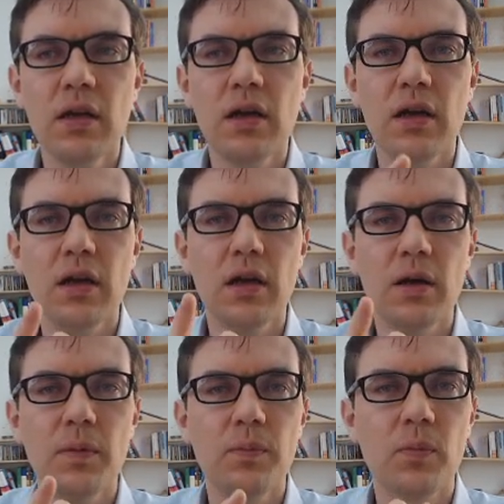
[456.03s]

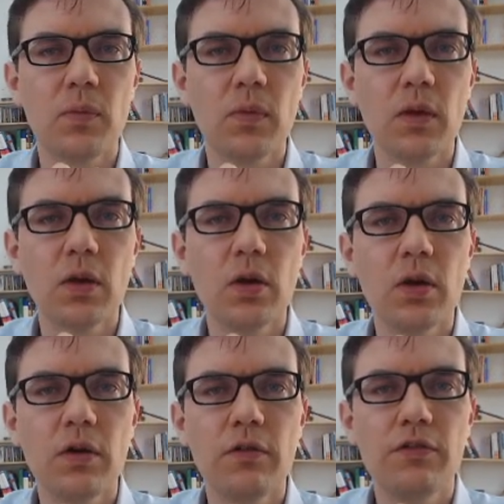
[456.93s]

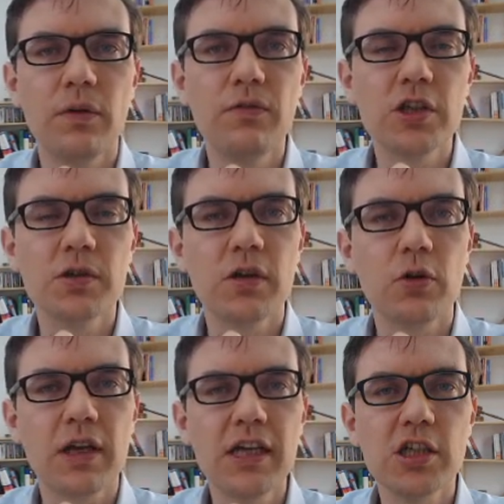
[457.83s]
from which
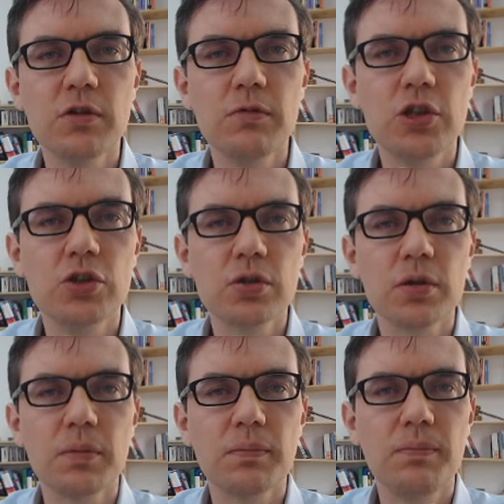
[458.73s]
location we should
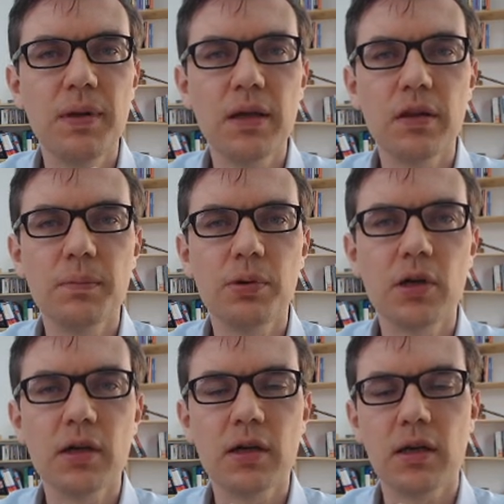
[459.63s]
pick the
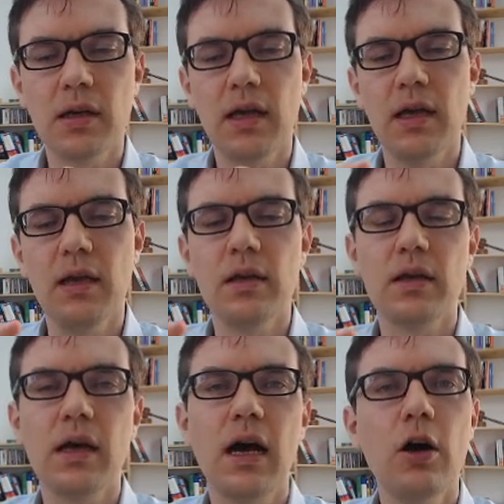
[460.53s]
product and
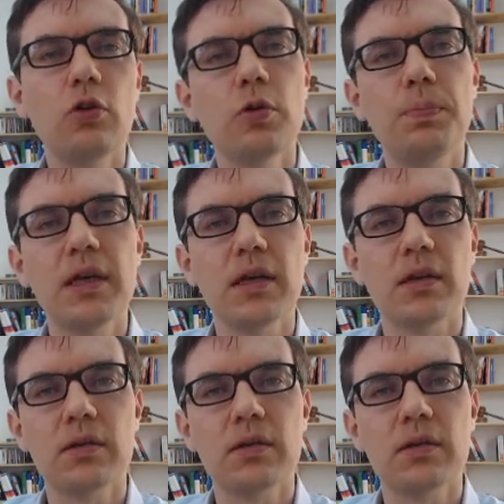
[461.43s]
how to pick it.